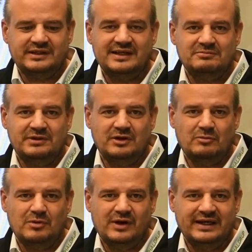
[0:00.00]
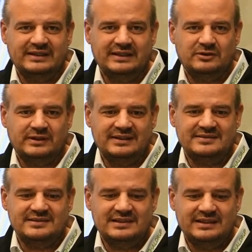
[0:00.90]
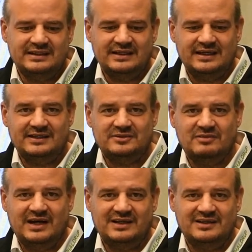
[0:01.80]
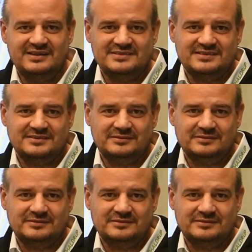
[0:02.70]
can be operated easily and wireless.